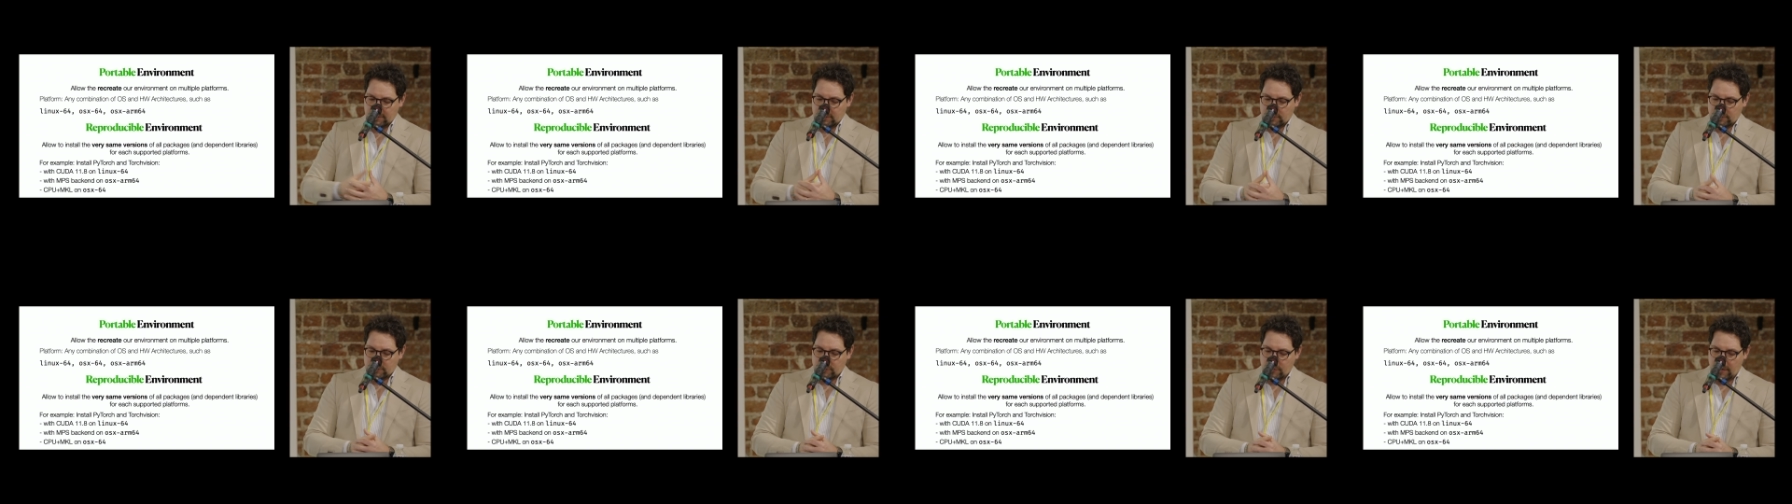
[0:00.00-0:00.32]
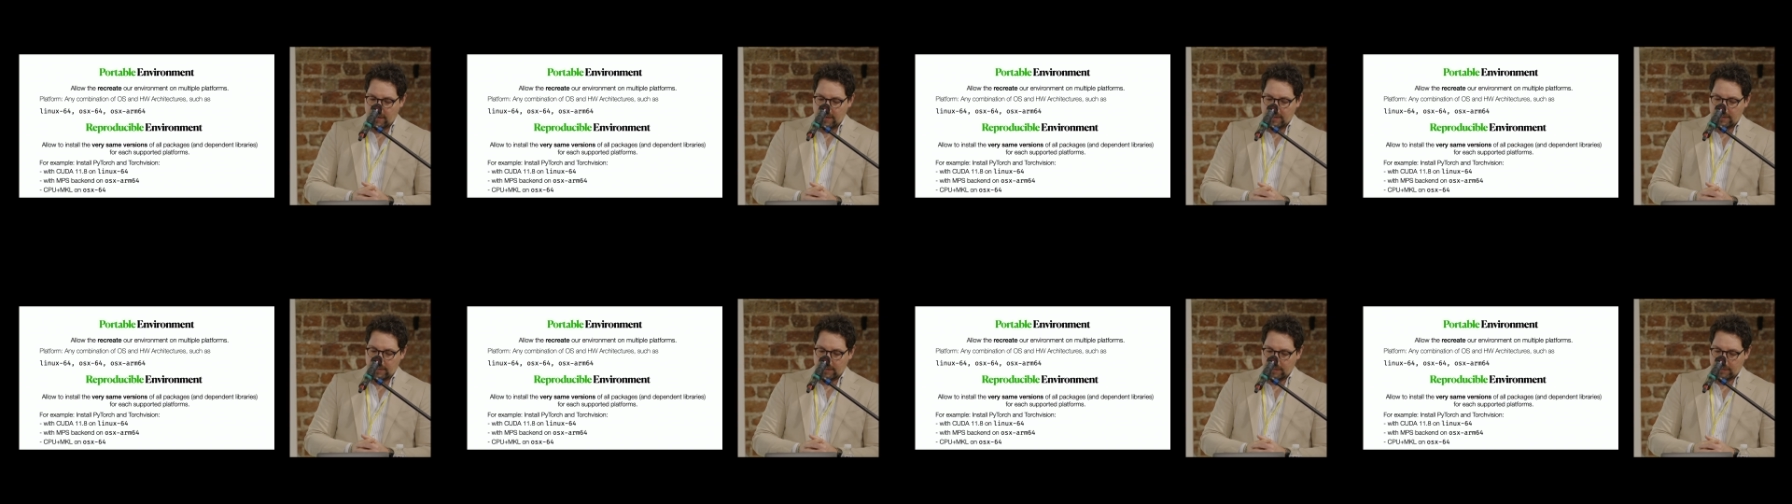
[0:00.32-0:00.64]
to
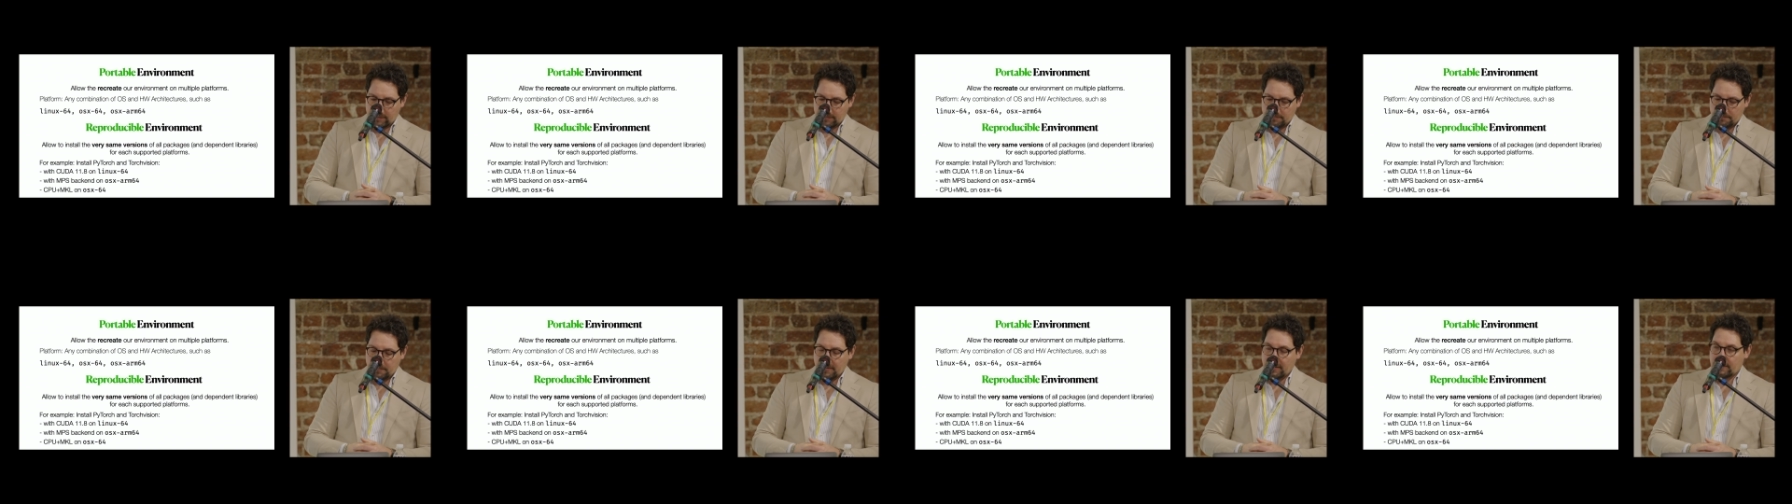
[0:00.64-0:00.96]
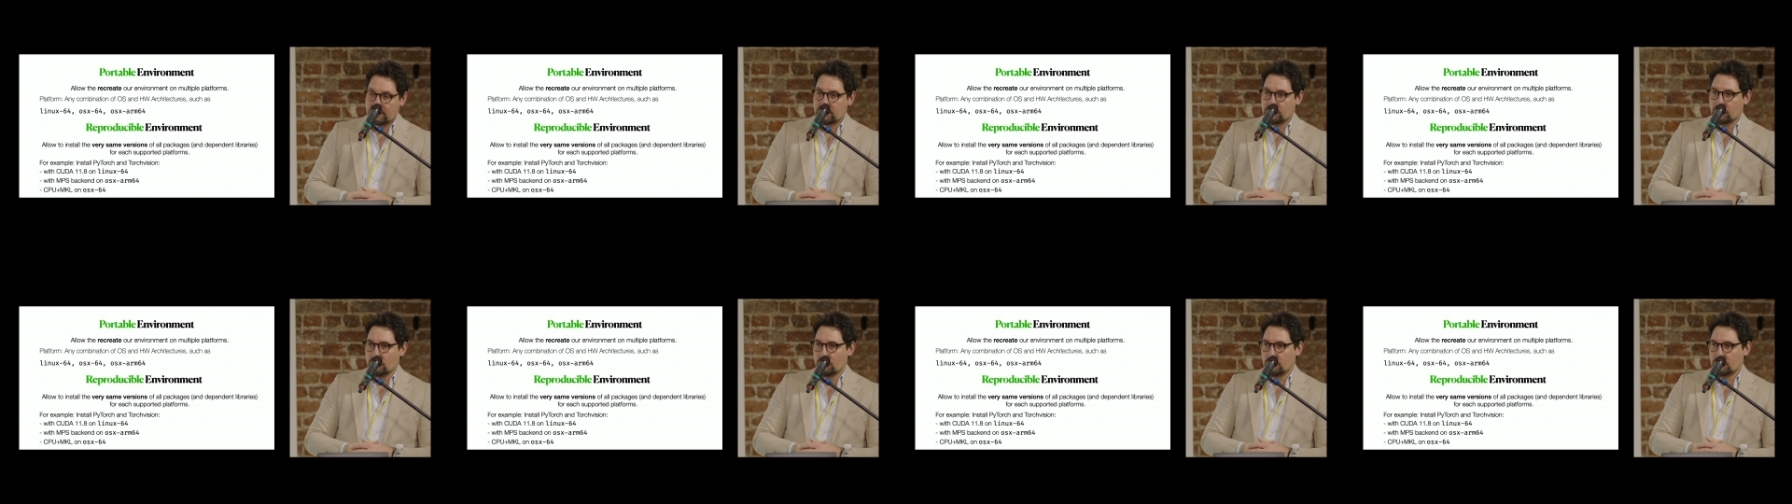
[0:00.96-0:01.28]
training
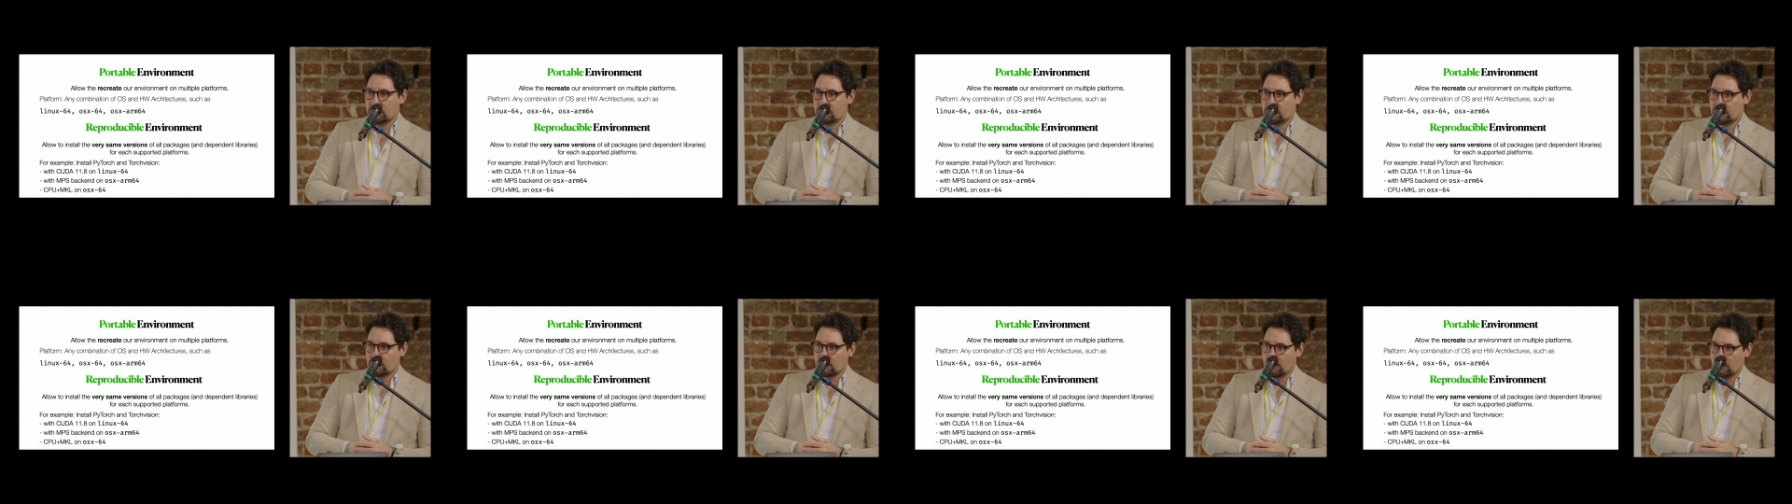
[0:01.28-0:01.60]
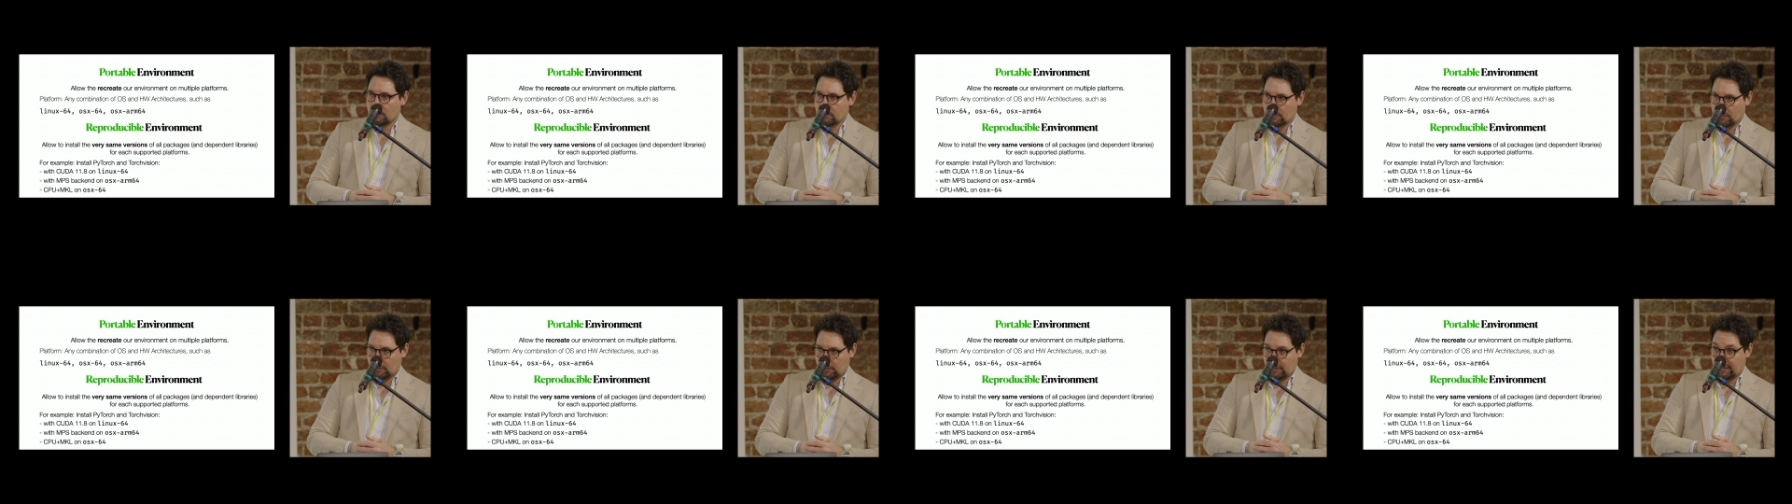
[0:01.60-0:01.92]
PyTorch
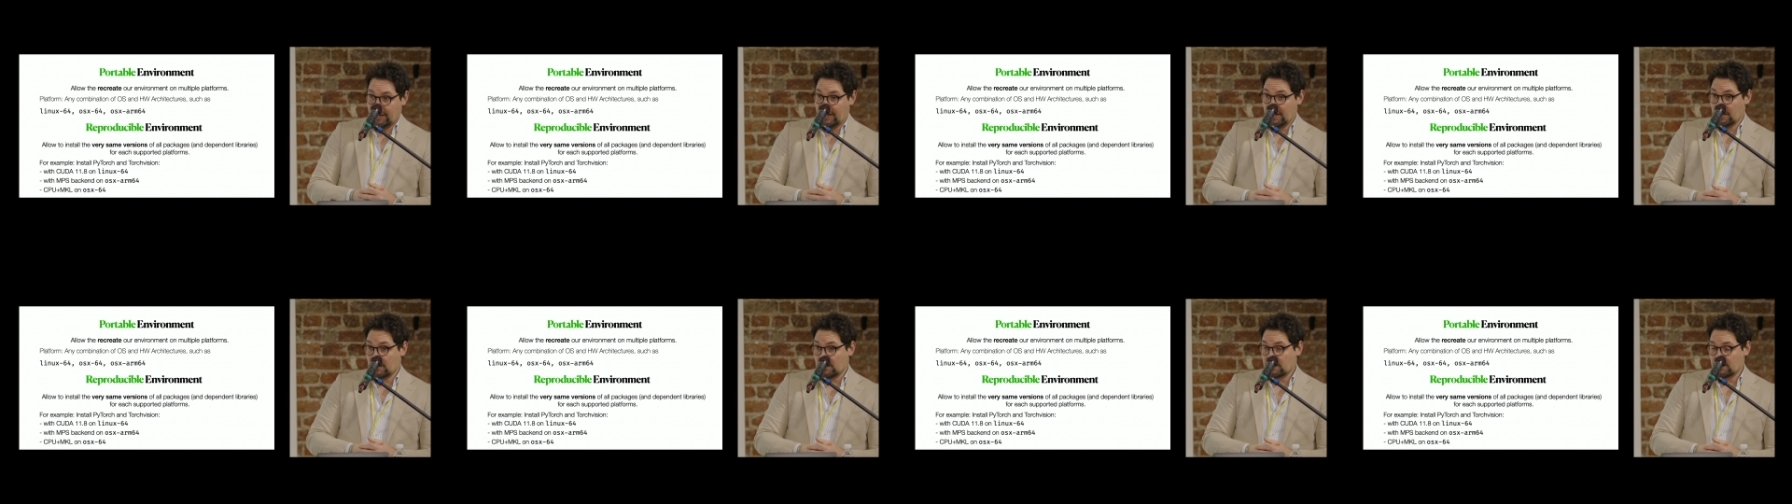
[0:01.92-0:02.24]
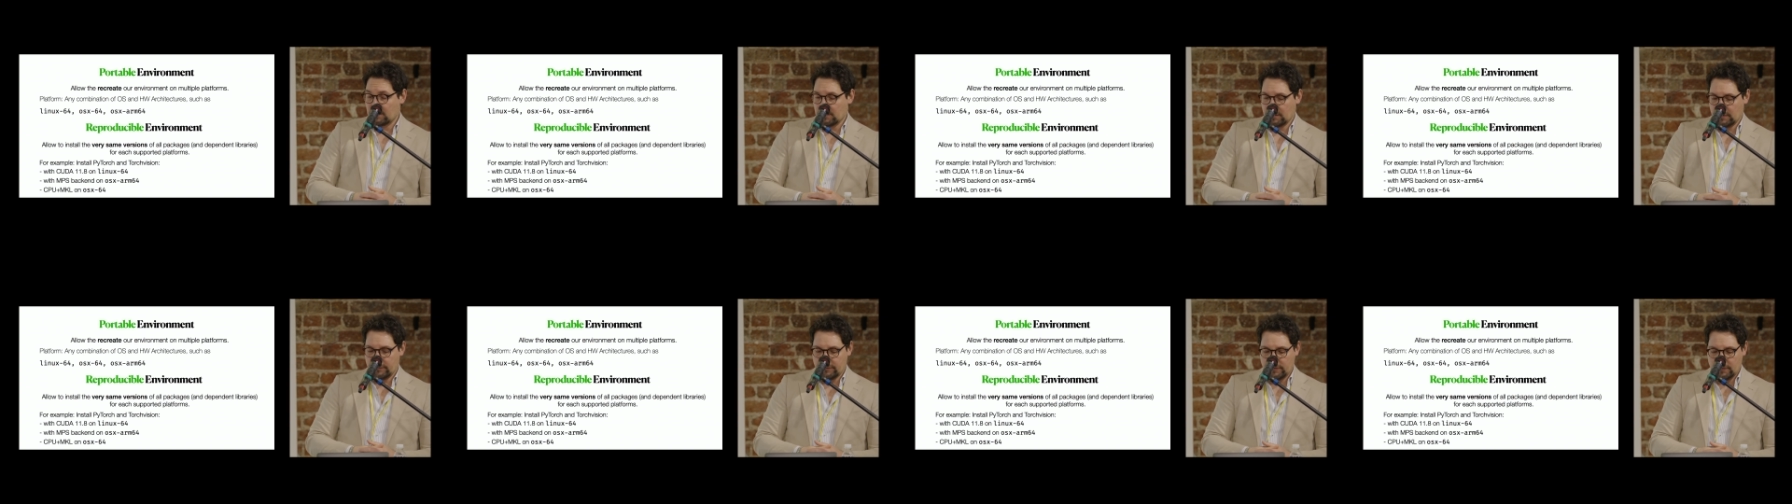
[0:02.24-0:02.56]
on Linux
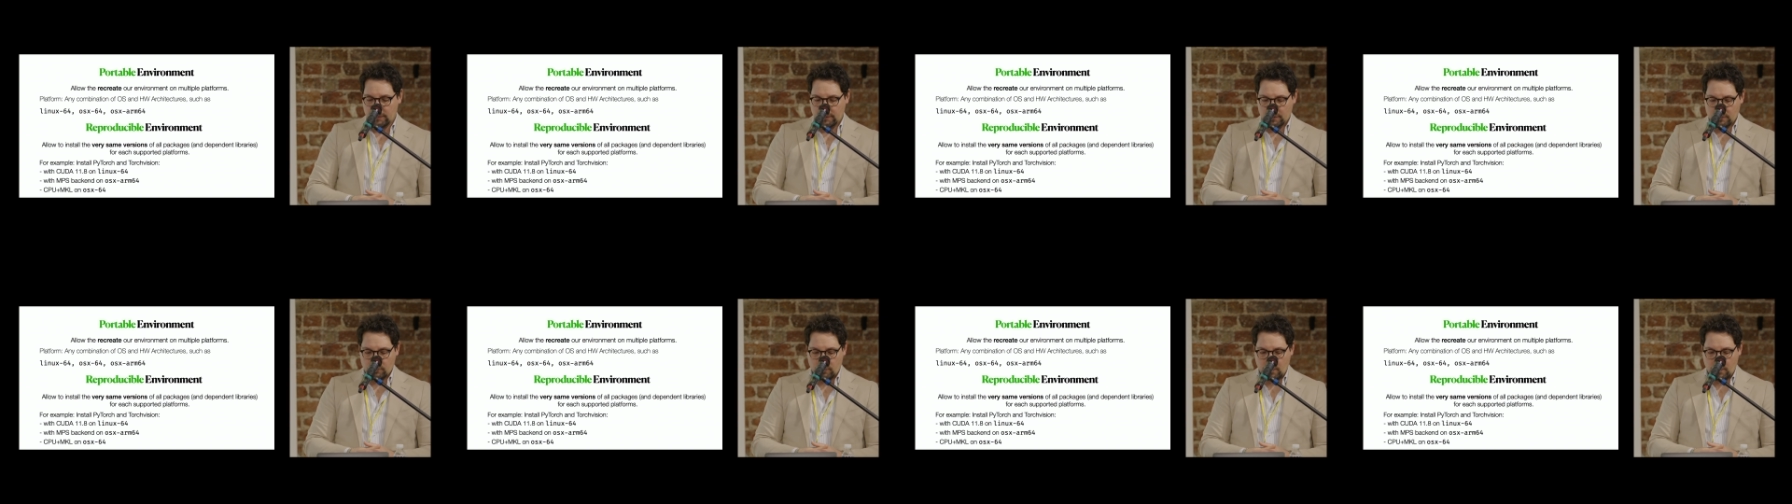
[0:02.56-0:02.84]
server,